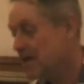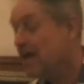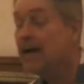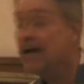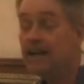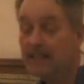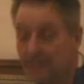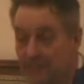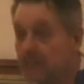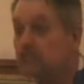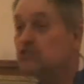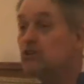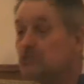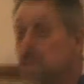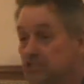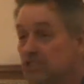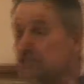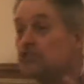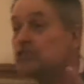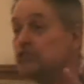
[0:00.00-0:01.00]
And I think as long
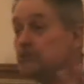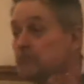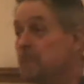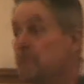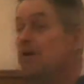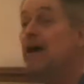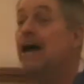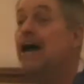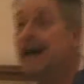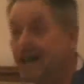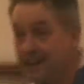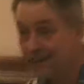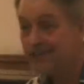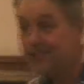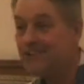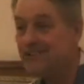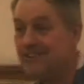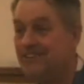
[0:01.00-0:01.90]
as there's a demand